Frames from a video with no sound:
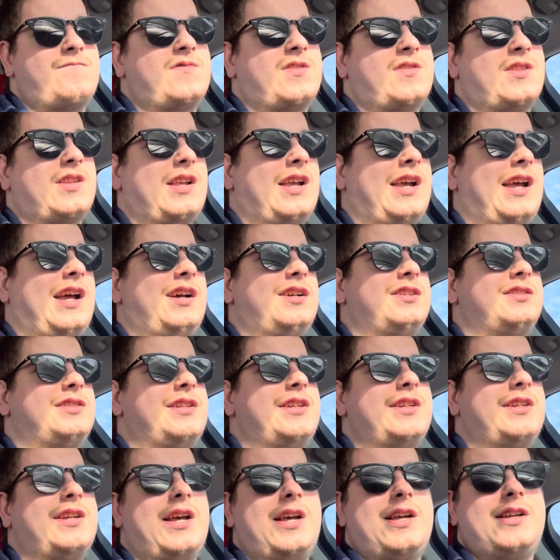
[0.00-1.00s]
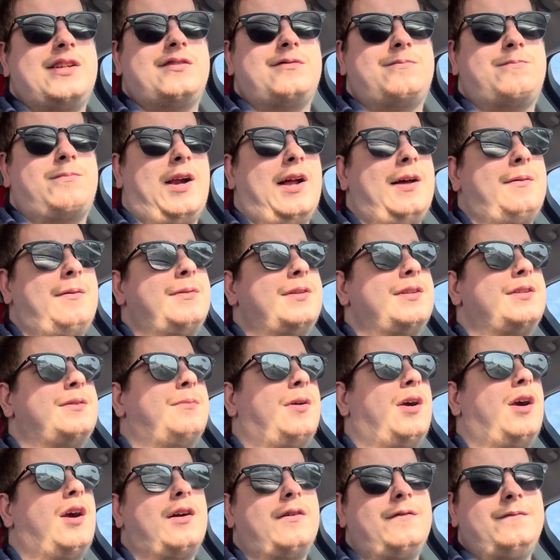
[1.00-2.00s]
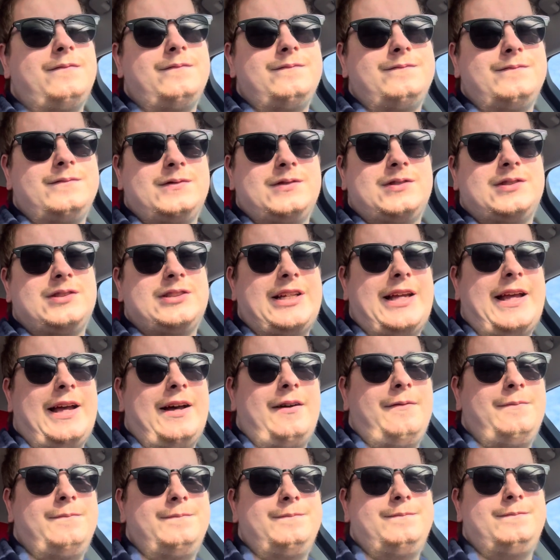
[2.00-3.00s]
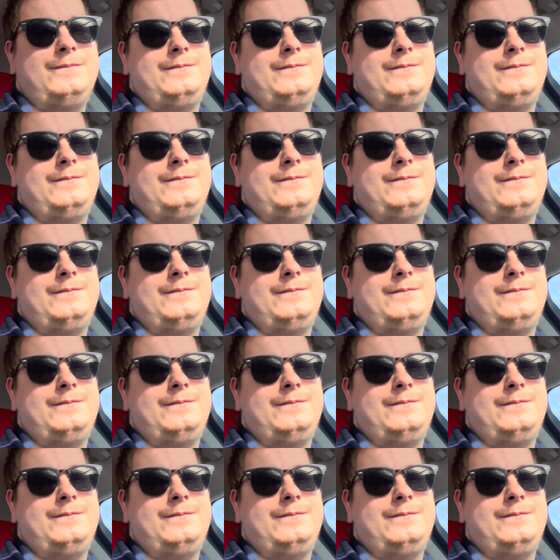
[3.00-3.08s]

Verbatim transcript: and I'll see you guys probably tomorrow. See ya.